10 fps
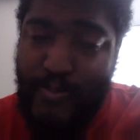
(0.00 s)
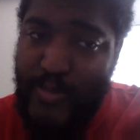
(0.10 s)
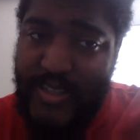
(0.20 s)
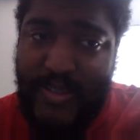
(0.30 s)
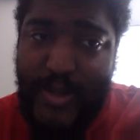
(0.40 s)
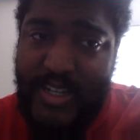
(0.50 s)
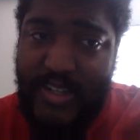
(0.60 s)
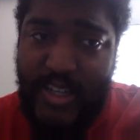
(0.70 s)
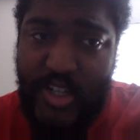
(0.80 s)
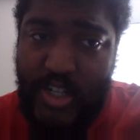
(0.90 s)

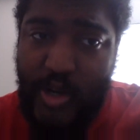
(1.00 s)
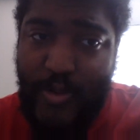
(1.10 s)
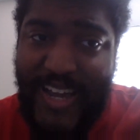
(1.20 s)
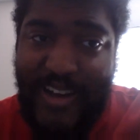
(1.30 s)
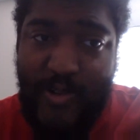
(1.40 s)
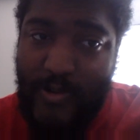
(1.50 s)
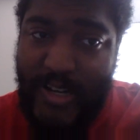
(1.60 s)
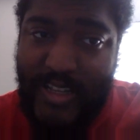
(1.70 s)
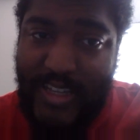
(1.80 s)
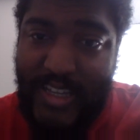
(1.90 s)
especially shown out or
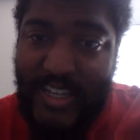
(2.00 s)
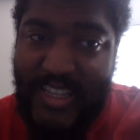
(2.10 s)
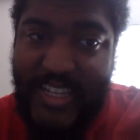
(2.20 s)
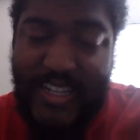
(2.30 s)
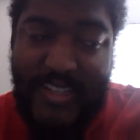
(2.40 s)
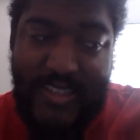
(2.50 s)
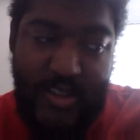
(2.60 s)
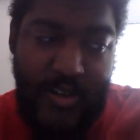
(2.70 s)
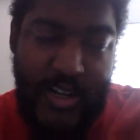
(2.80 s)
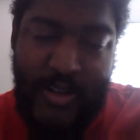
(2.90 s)
anything like that. It has
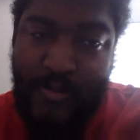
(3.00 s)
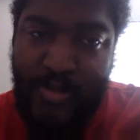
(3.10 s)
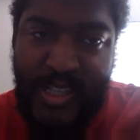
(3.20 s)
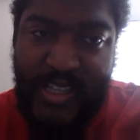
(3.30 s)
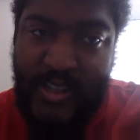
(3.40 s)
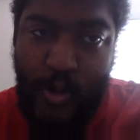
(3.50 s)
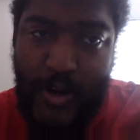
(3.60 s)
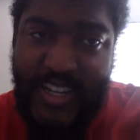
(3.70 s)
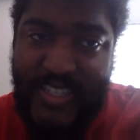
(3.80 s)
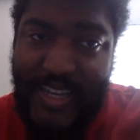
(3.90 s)
gone completely
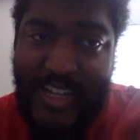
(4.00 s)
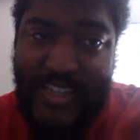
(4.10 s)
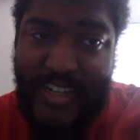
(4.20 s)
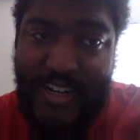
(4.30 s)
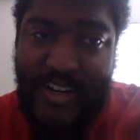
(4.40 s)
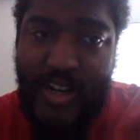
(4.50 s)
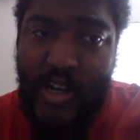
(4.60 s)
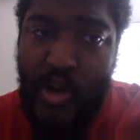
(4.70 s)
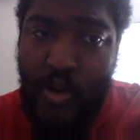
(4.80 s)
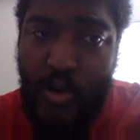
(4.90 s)
crazy out there
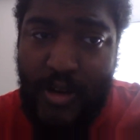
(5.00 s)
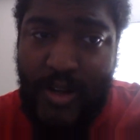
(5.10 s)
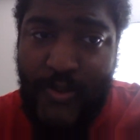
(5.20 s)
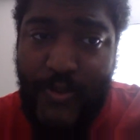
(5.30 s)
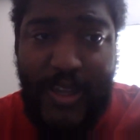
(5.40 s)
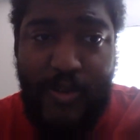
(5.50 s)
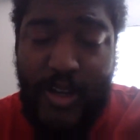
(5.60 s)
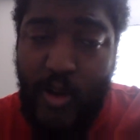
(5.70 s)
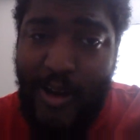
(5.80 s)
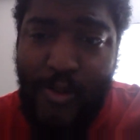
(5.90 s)
on the field
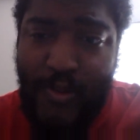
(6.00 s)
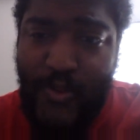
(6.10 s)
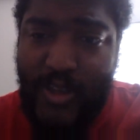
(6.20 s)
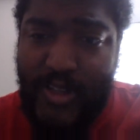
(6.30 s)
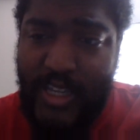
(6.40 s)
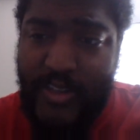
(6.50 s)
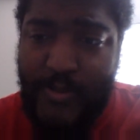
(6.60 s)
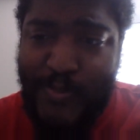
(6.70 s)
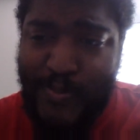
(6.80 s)
and off the field either.